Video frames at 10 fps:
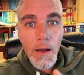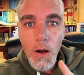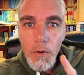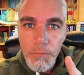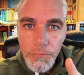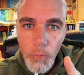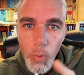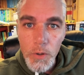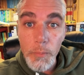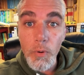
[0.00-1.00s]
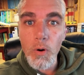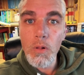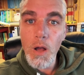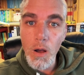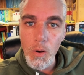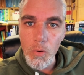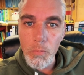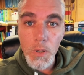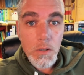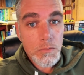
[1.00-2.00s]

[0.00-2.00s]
affordable home.